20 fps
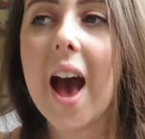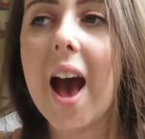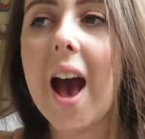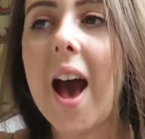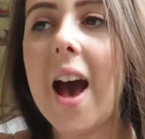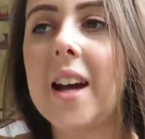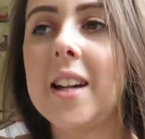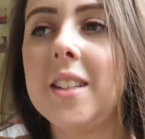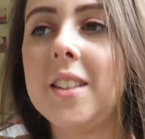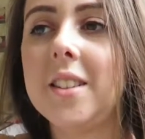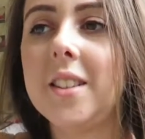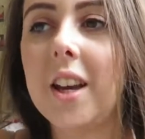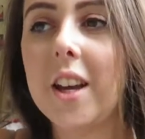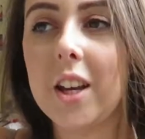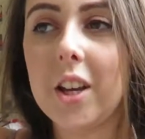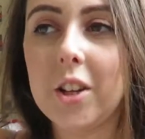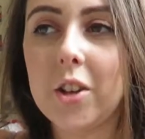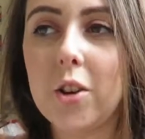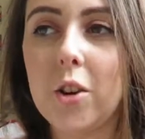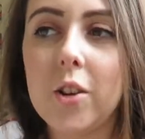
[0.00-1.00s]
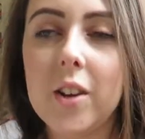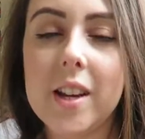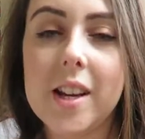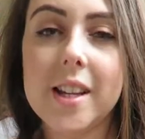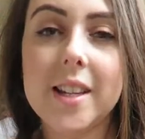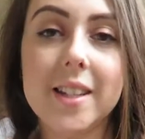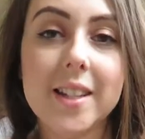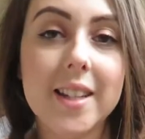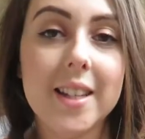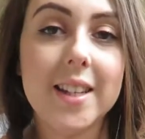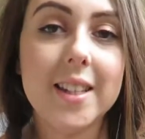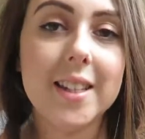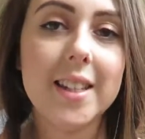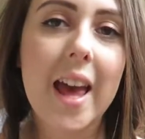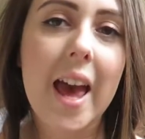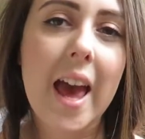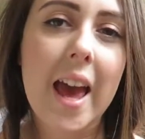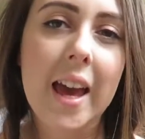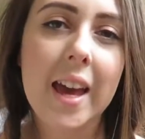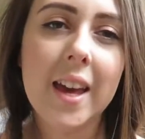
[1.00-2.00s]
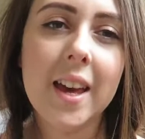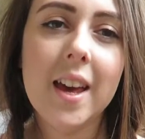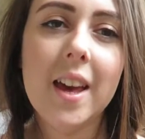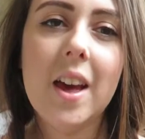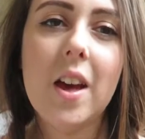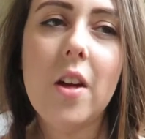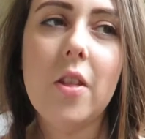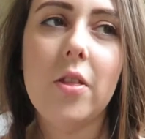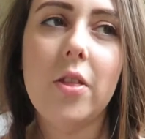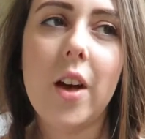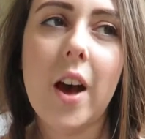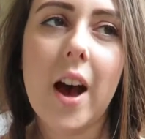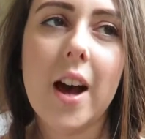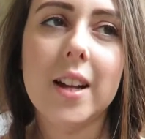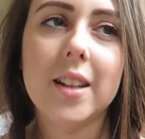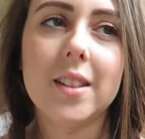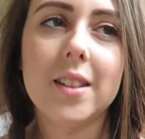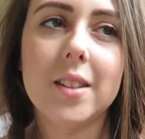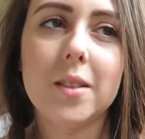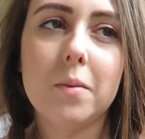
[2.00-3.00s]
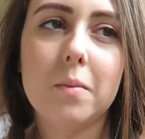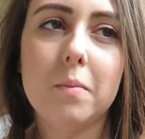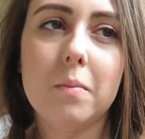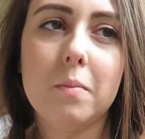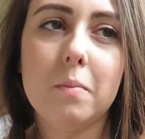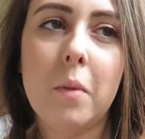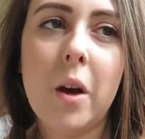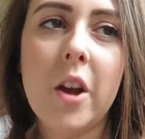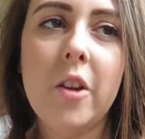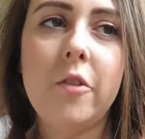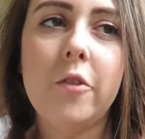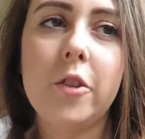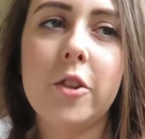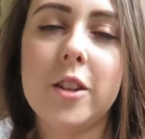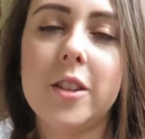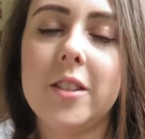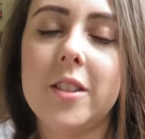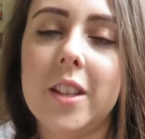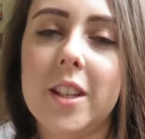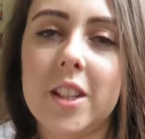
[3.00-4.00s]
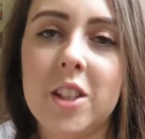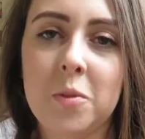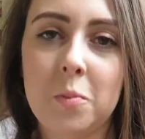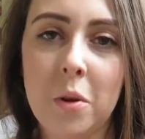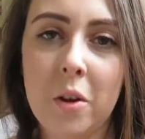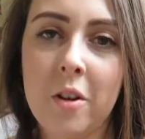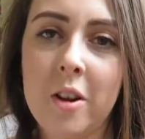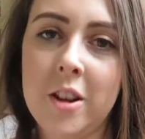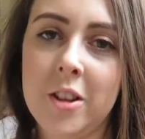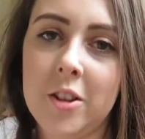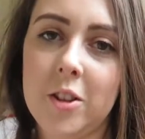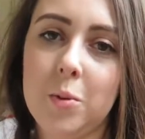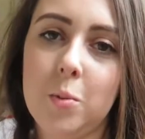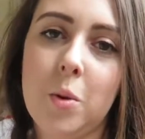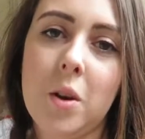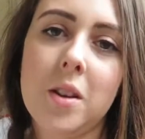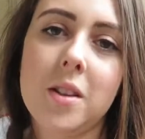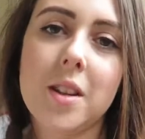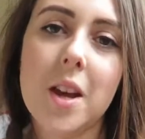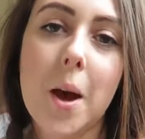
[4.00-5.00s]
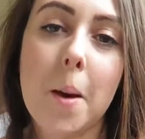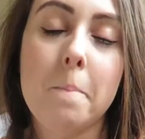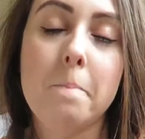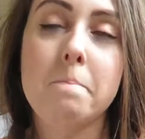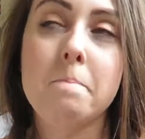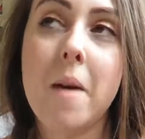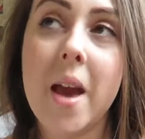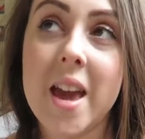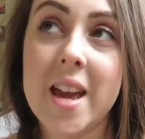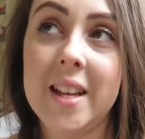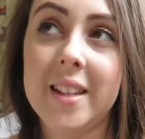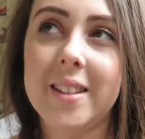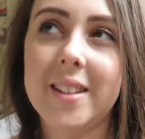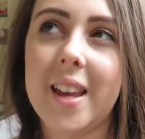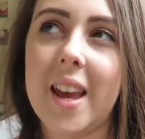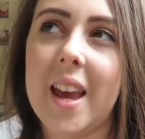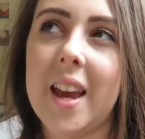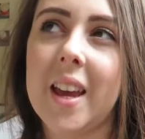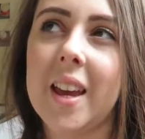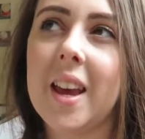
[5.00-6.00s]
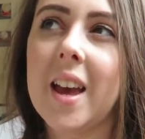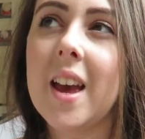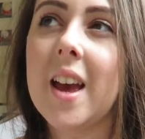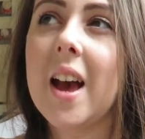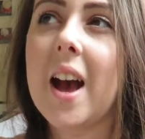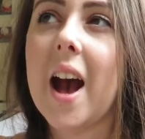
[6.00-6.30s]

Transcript: And I can honestly say that my first experience was amazing,